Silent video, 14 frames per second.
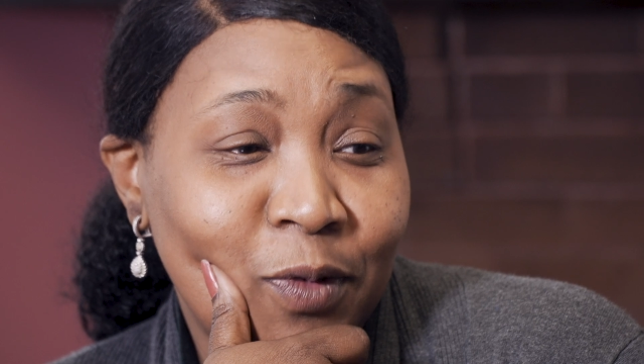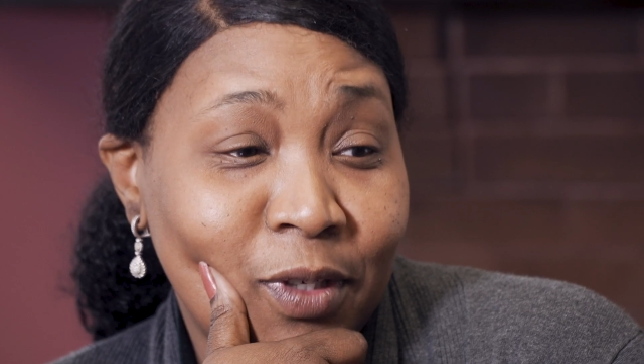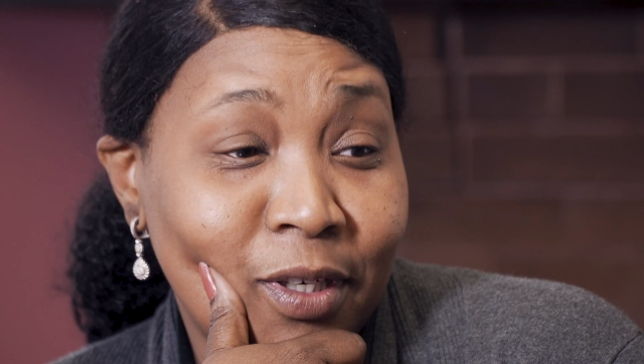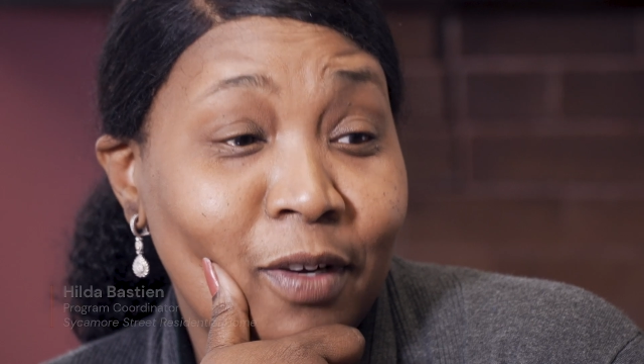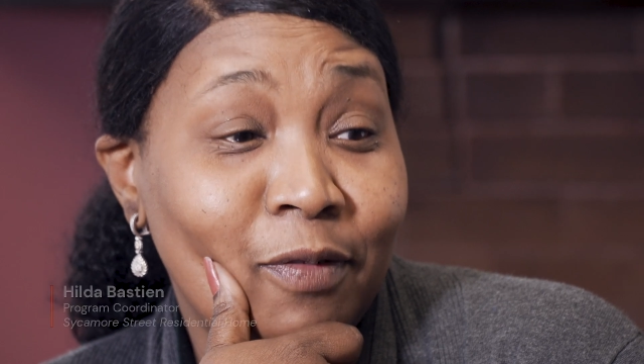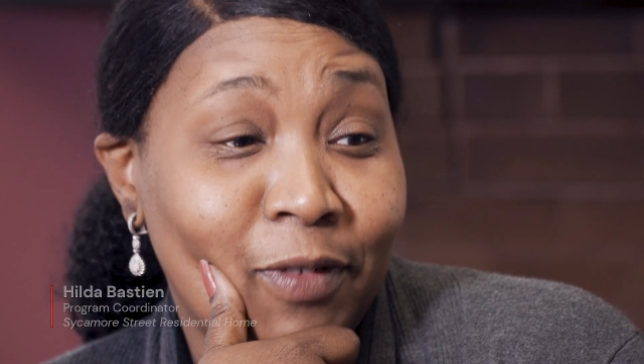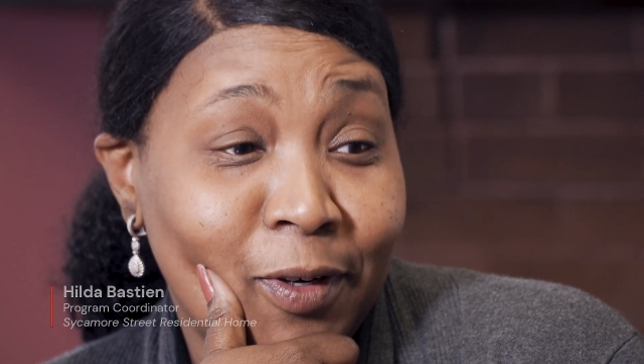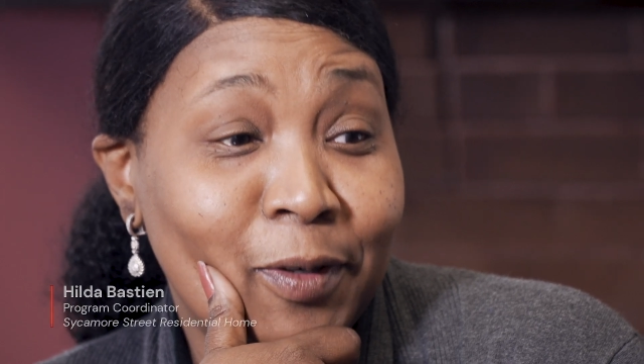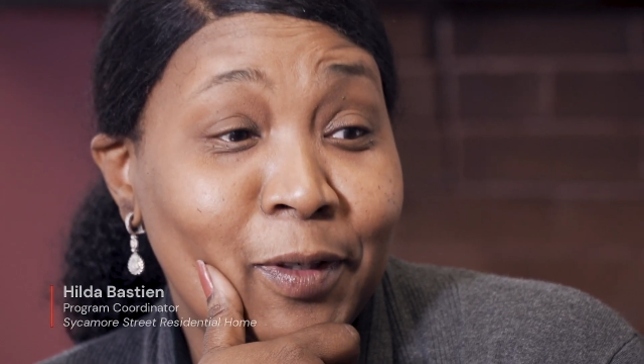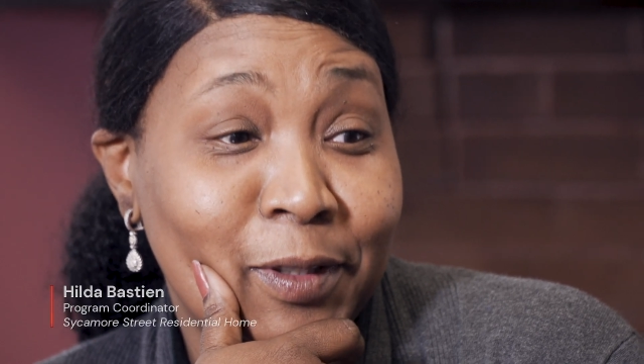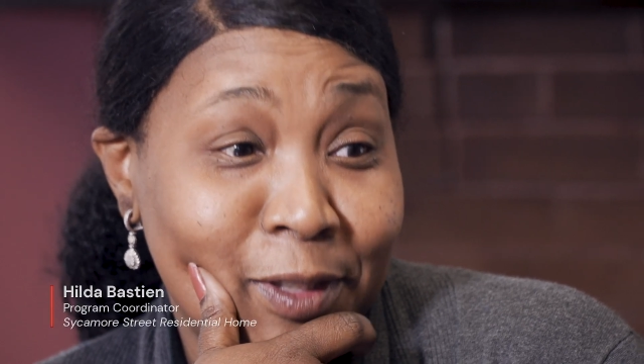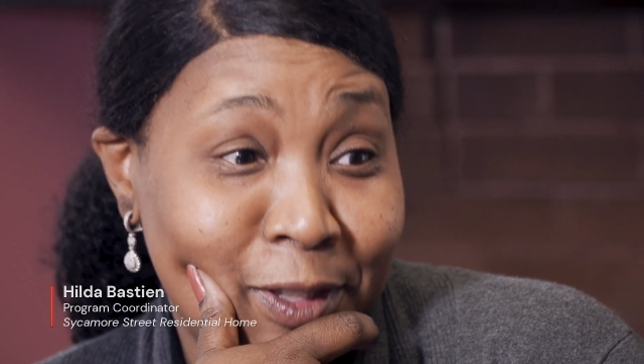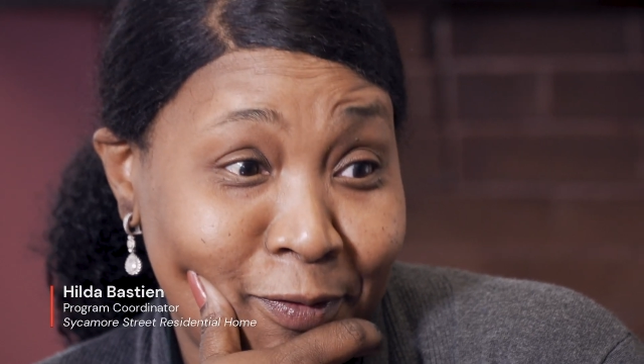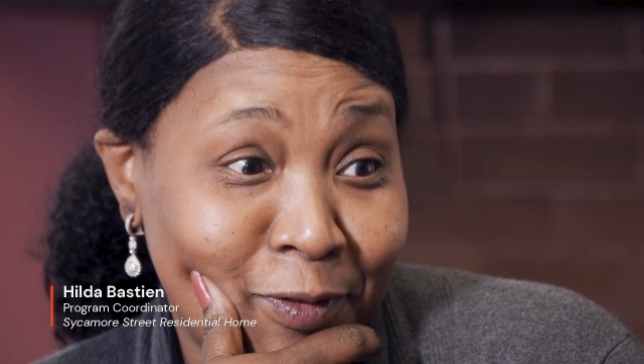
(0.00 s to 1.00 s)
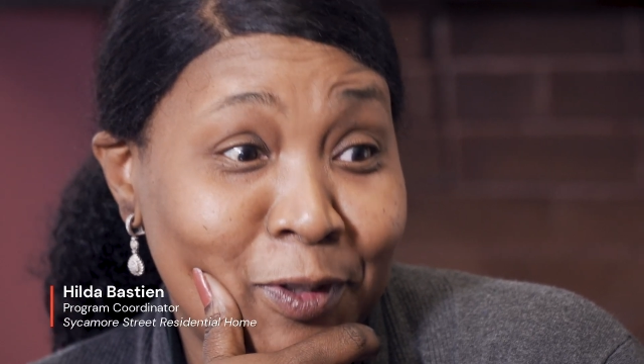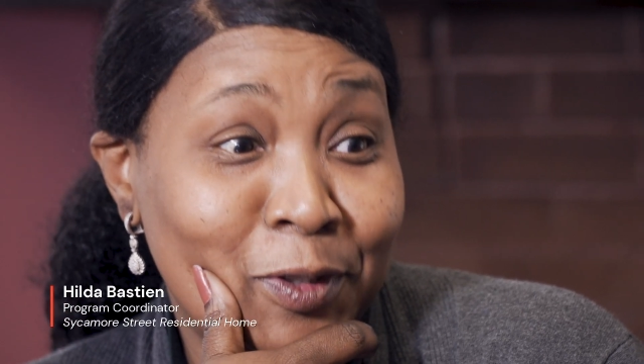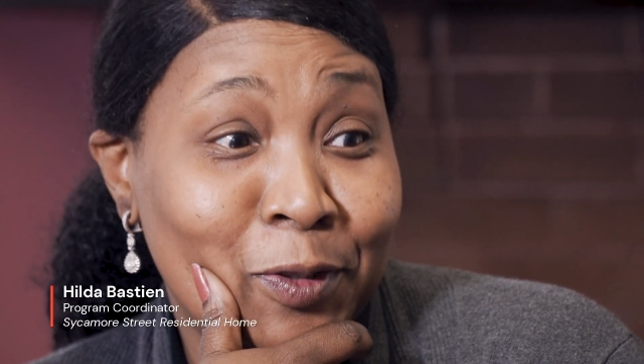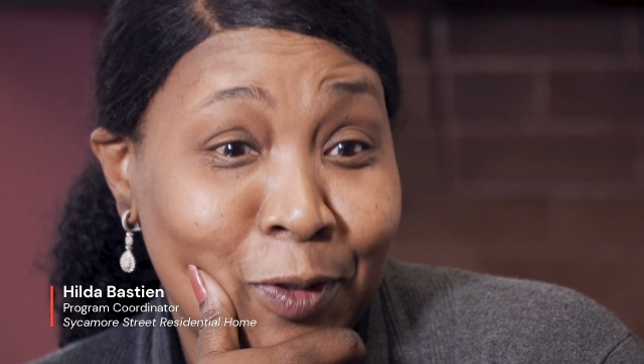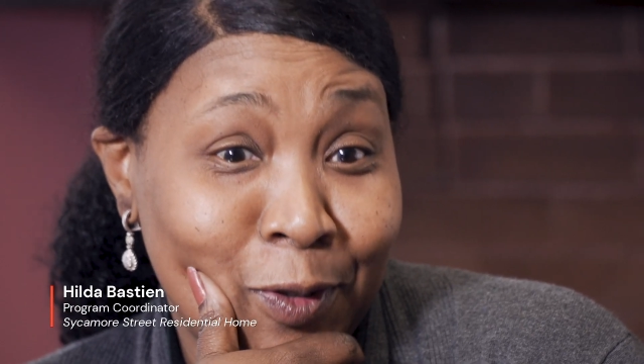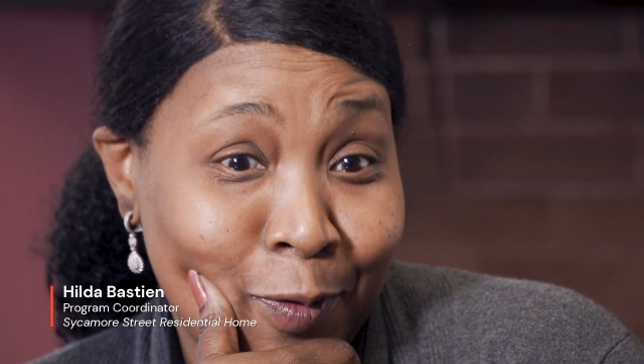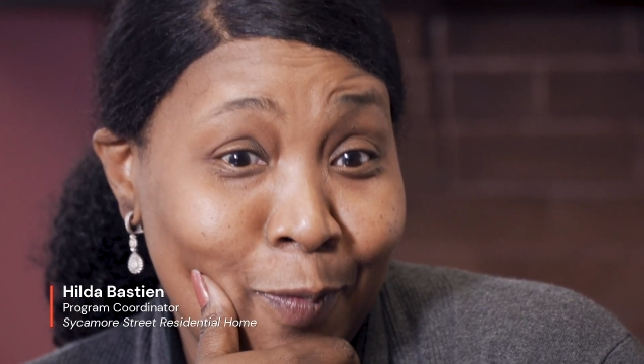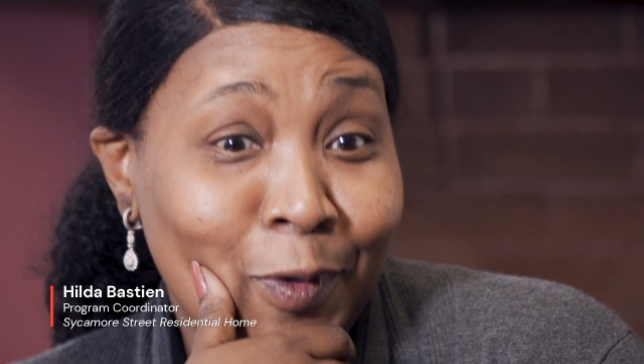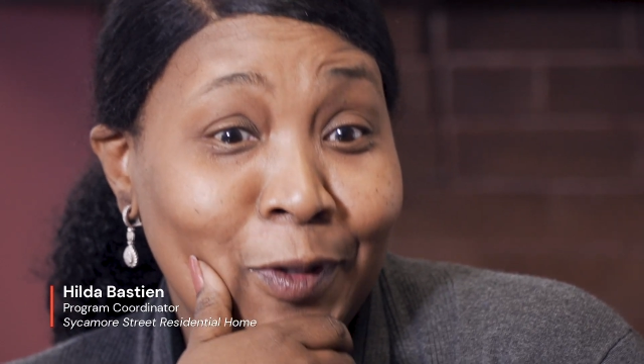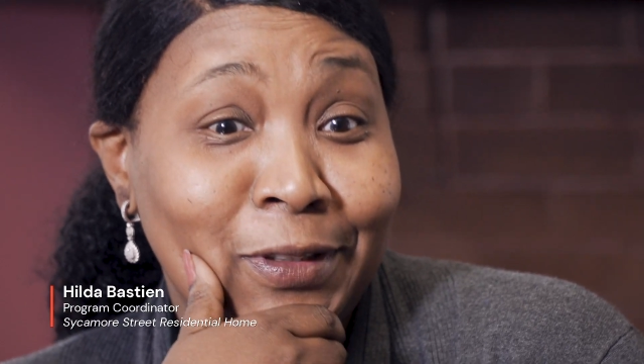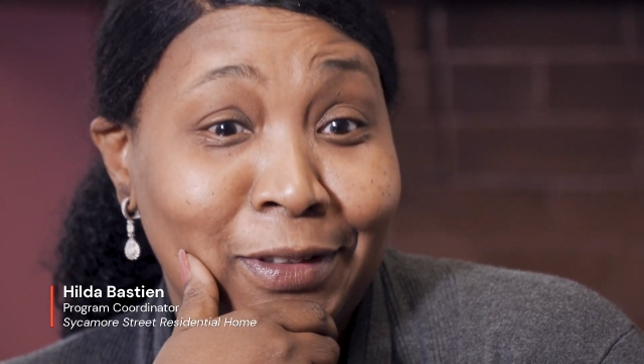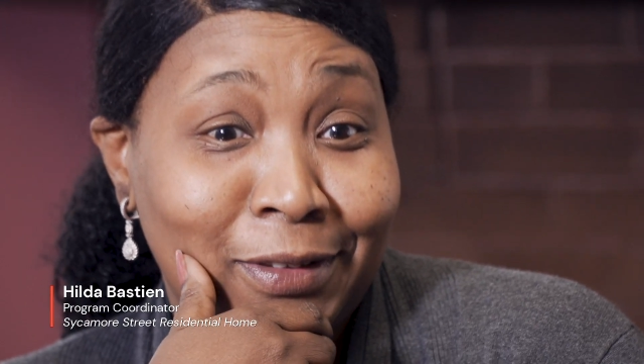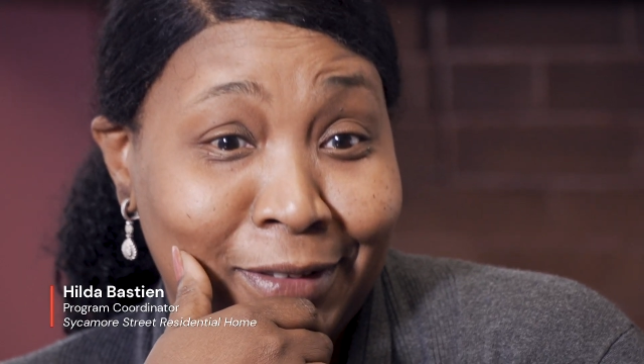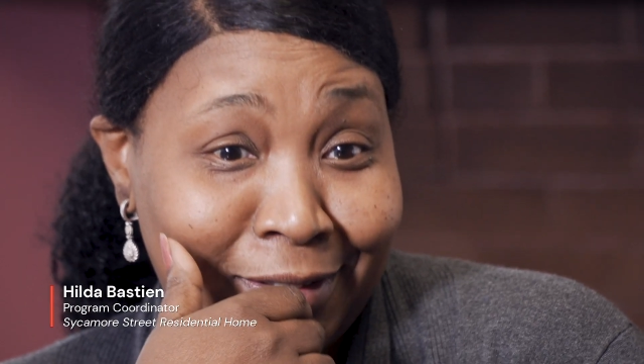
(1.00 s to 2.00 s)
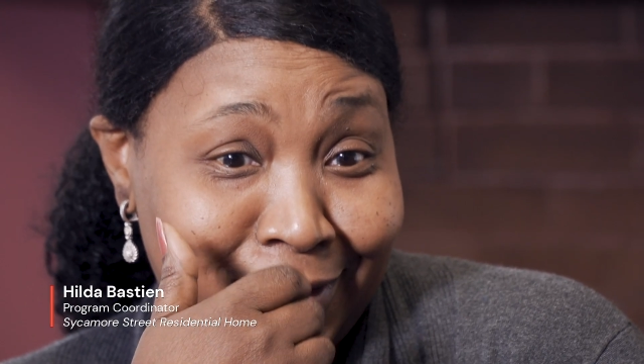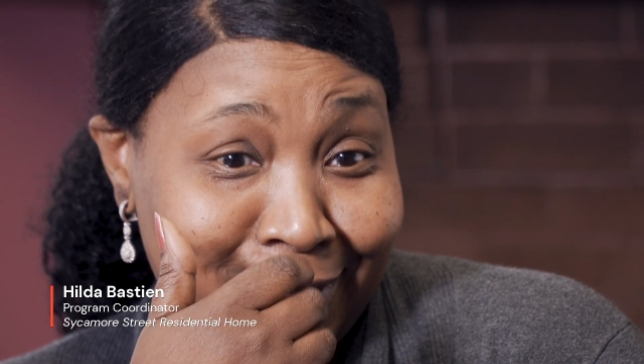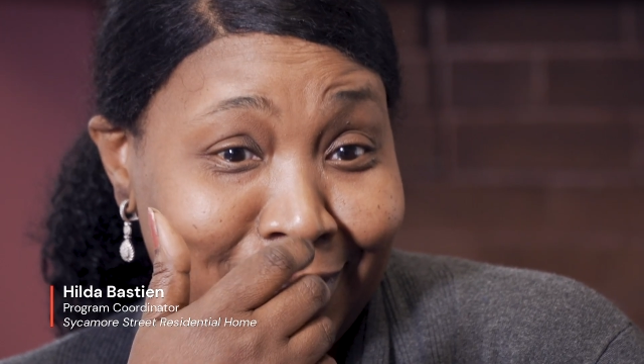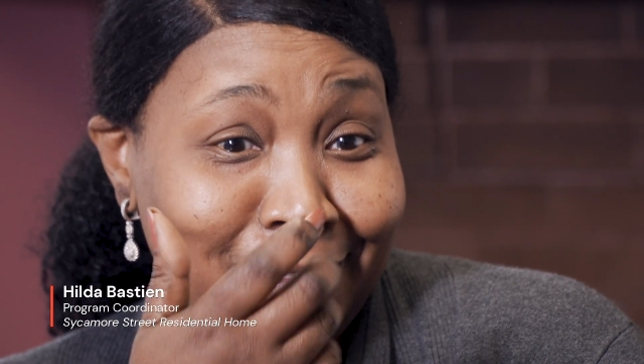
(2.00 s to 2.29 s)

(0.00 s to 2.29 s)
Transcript: One of our individual almost